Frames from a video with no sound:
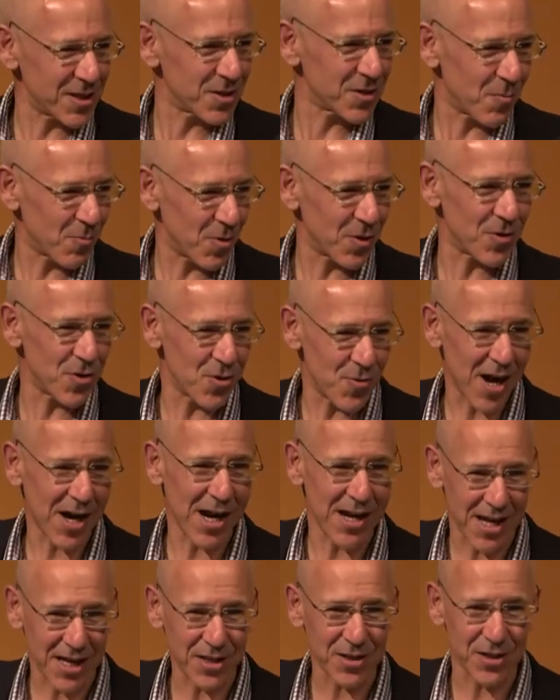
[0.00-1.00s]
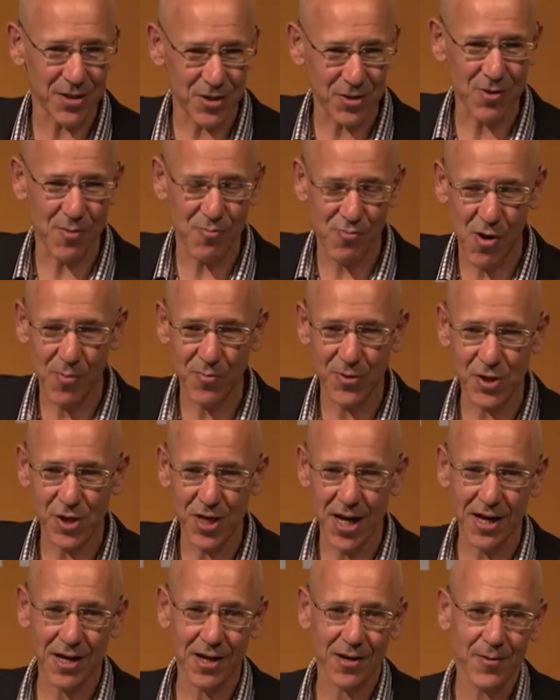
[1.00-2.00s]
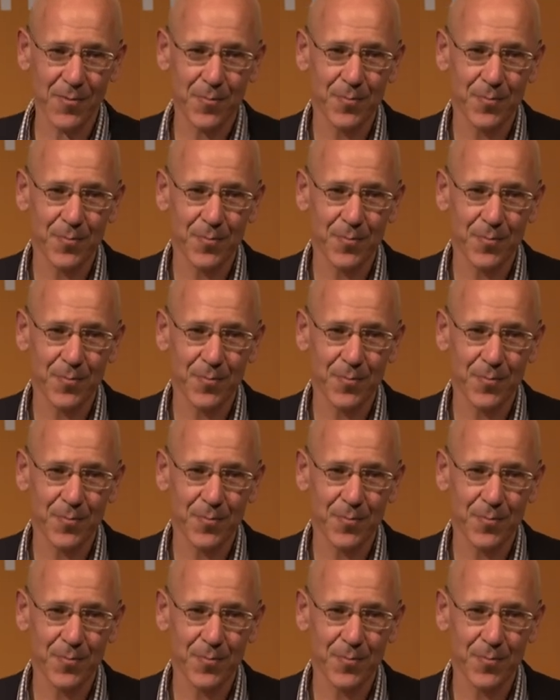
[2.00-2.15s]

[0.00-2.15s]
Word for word: someone who can actually do a proper check.